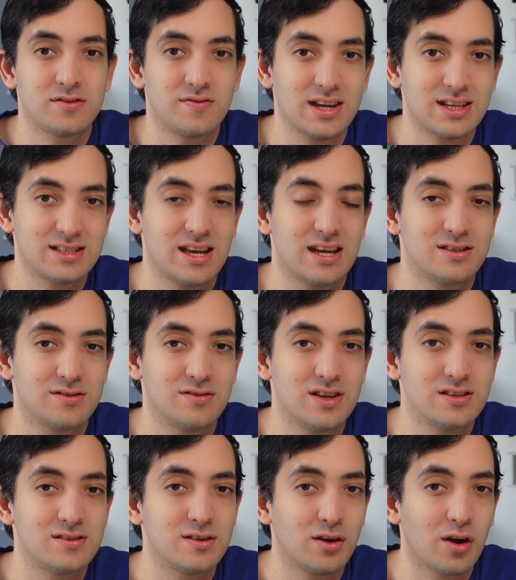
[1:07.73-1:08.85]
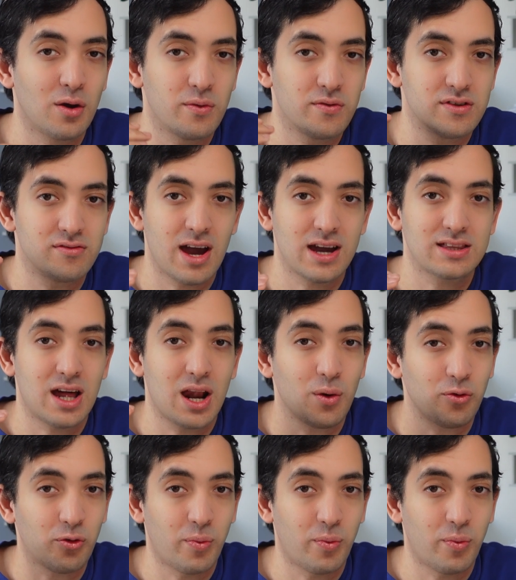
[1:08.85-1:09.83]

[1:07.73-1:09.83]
of accessories to go with the rack that I was